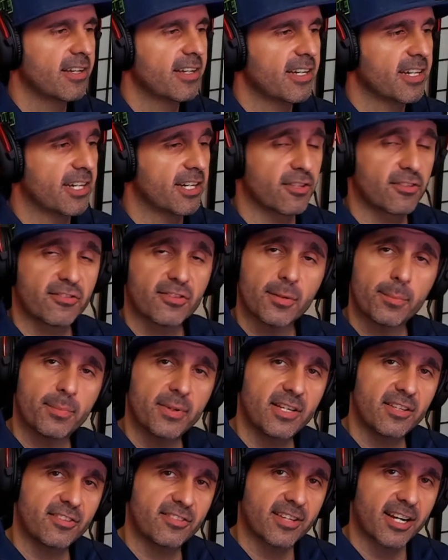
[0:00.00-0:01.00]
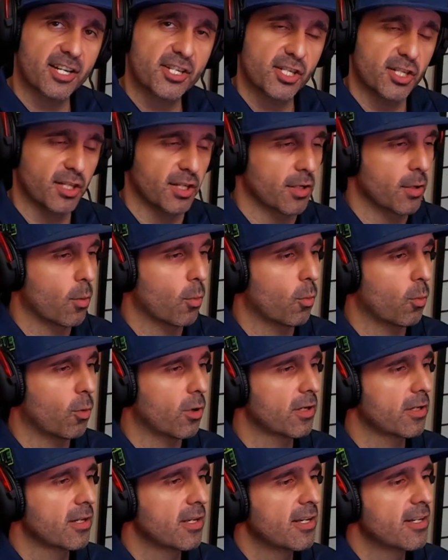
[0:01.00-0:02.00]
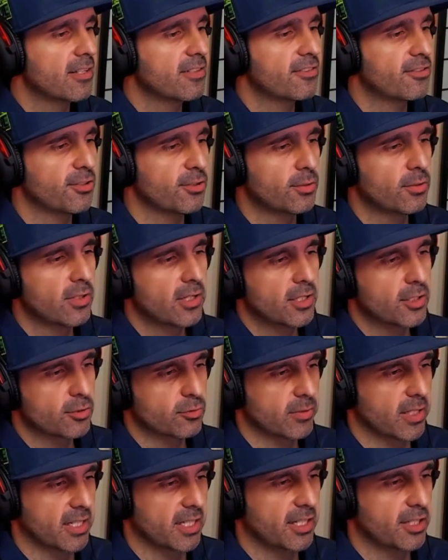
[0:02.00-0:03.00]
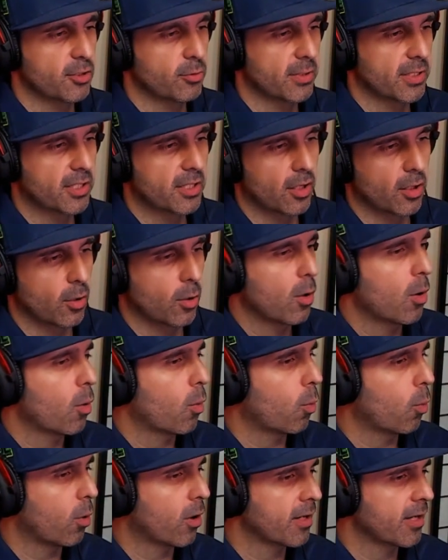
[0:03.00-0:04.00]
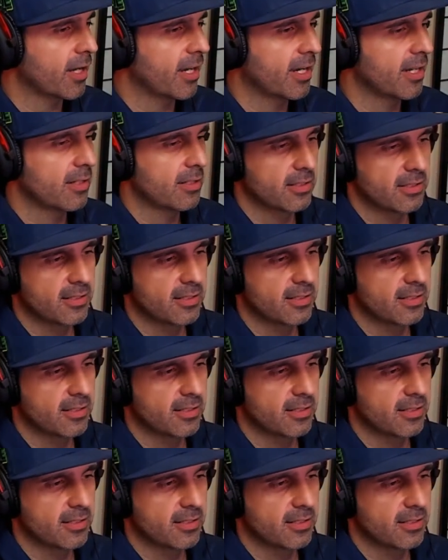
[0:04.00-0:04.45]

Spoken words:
Here's the B section. 1, 2, ready, here we go. 1 and